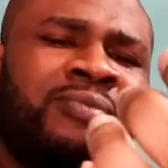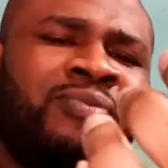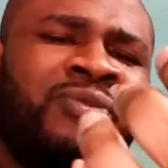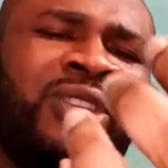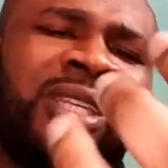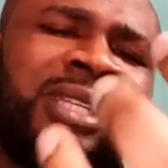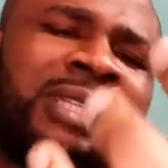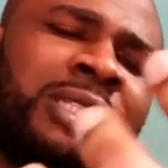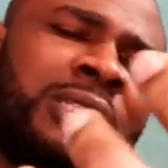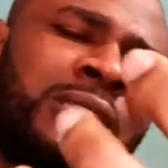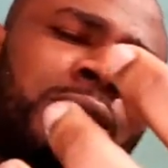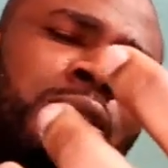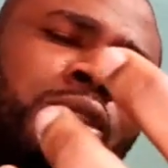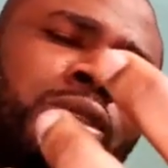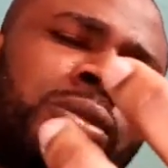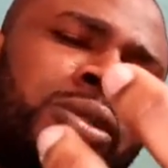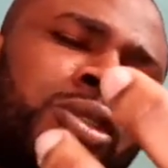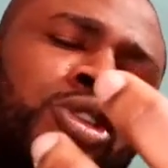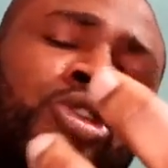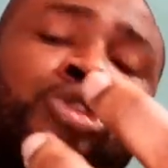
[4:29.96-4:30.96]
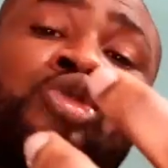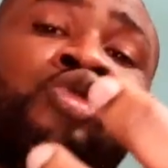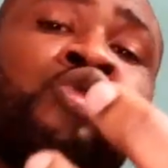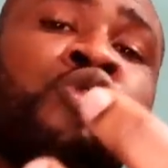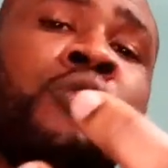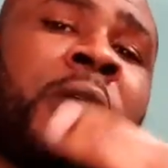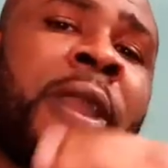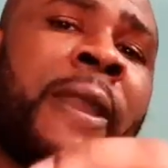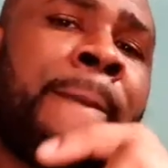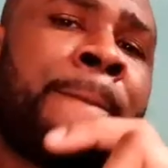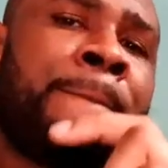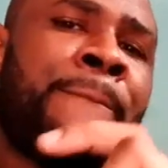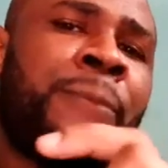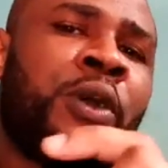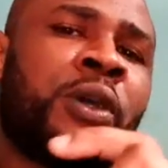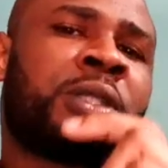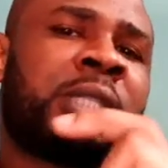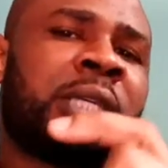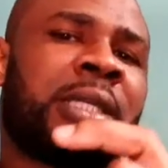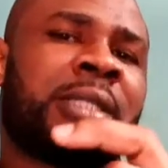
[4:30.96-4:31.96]
these two
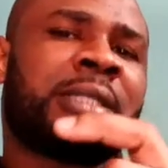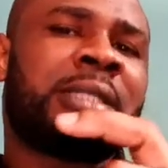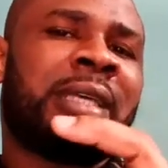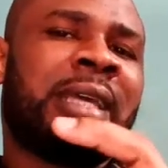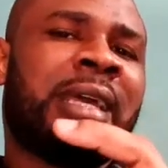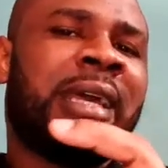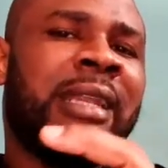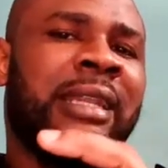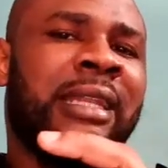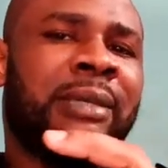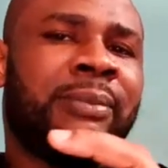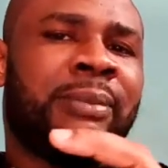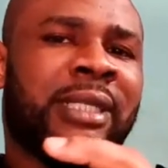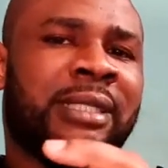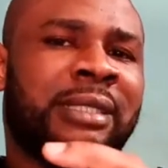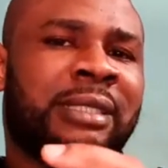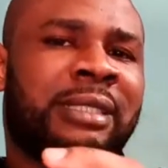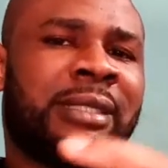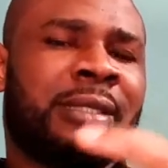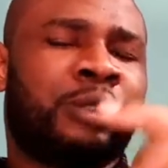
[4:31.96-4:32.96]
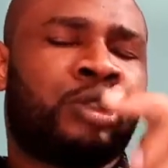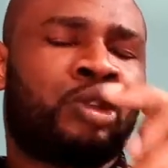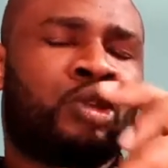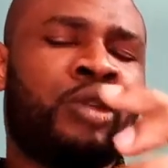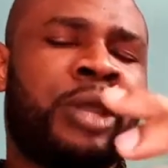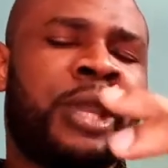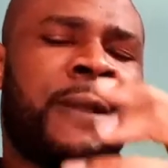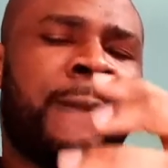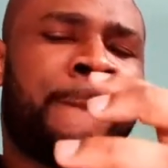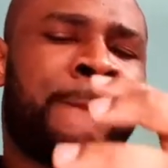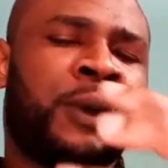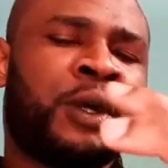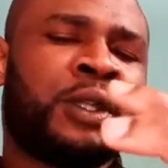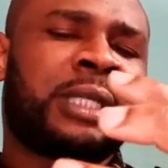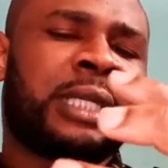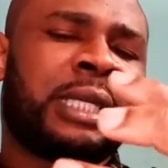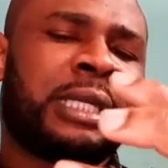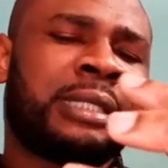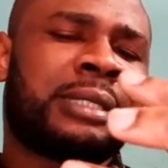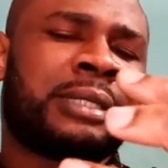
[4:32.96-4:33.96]
important elements, two
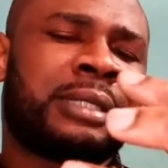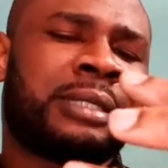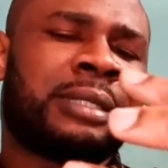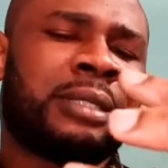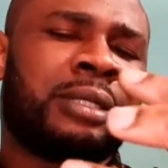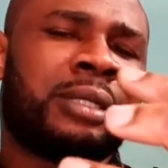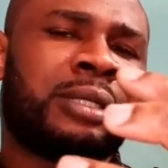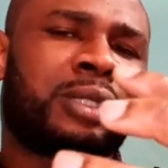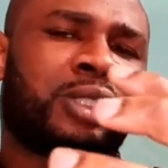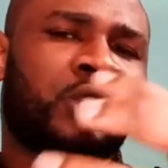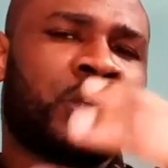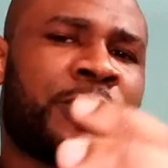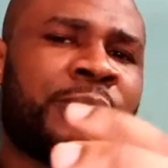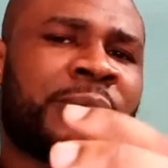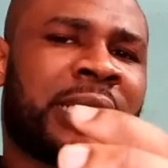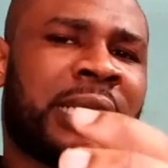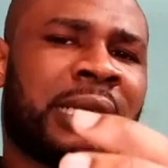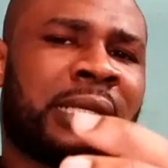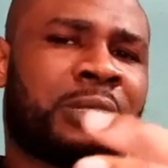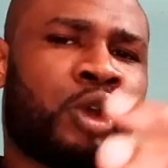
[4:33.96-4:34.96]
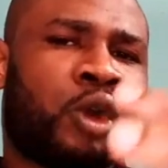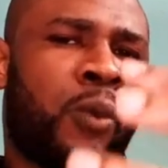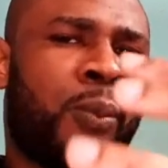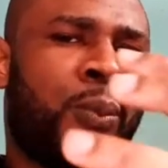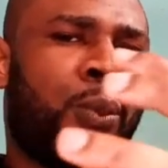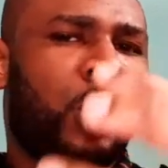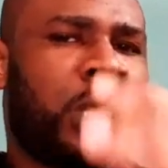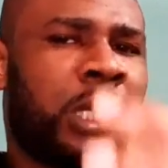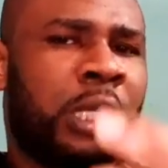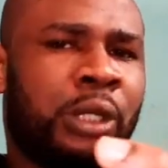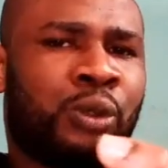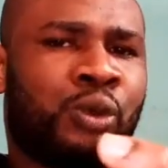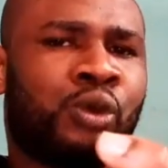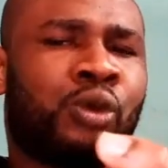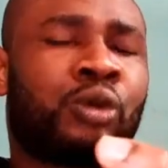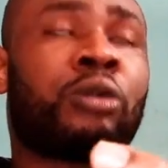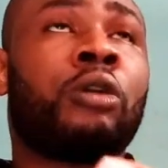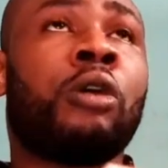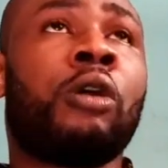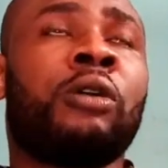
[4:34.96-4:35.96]
important substance or molecule
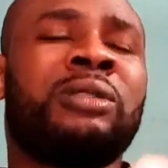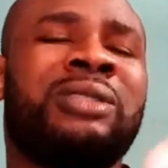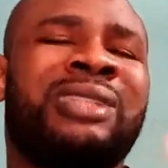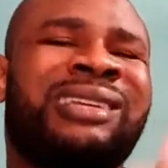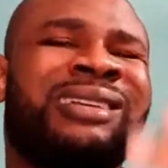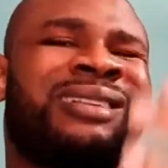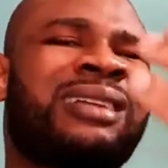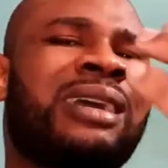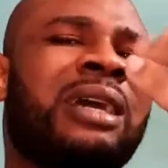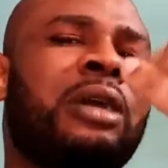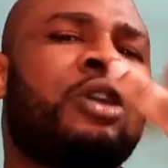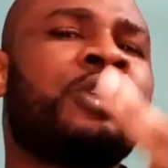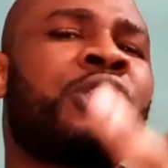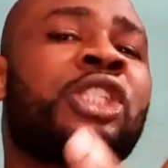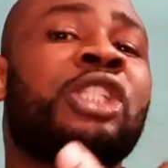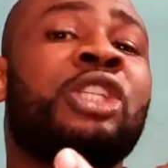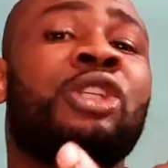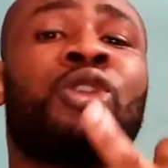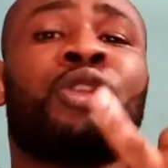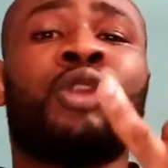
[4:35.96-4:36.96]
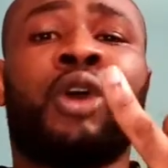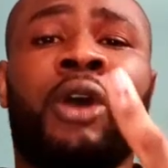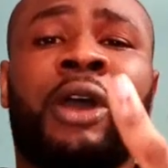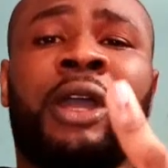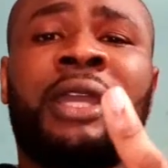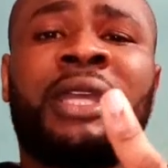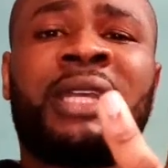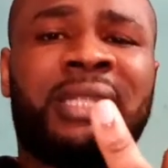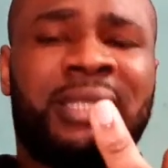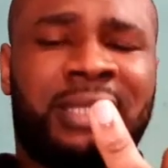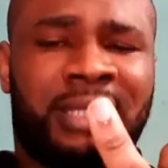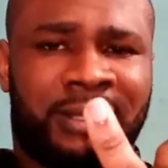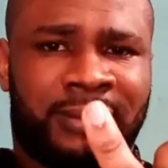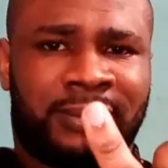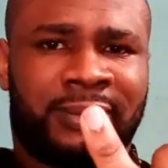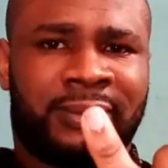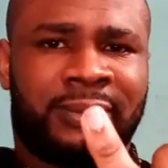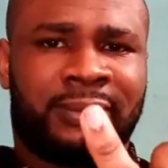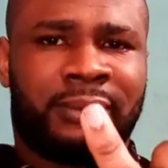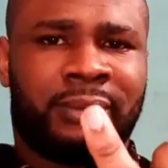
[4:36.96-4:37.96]
called the carotenoid
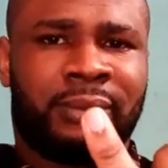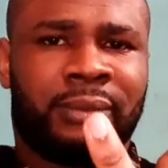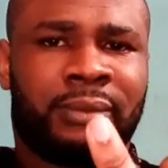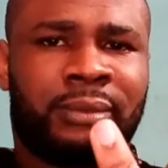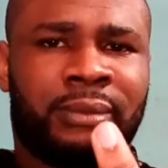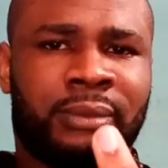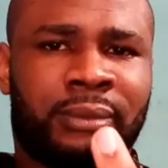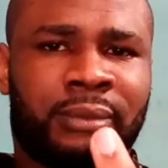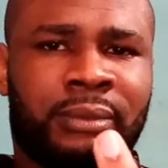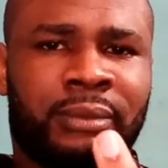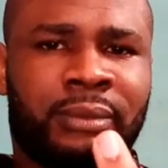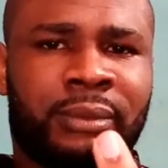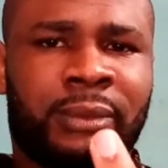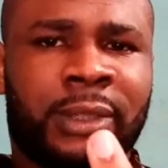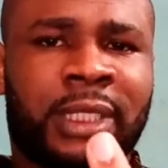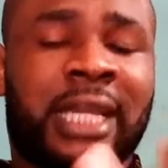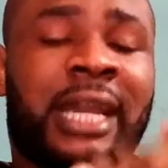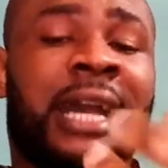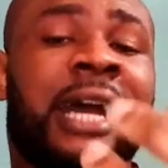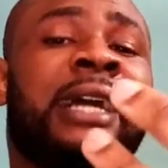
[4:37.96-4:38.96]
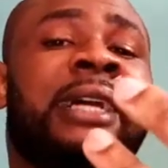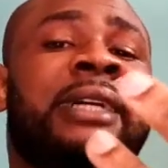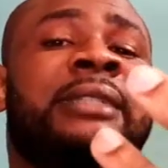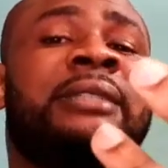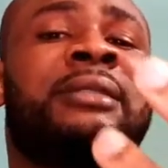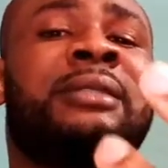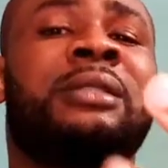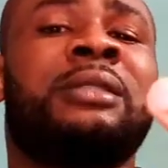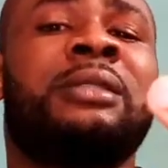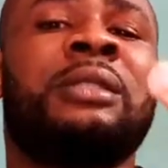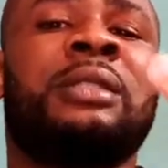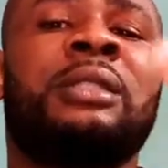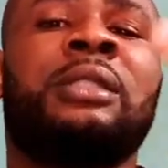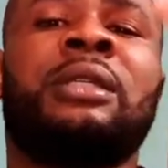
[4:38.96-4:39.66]
and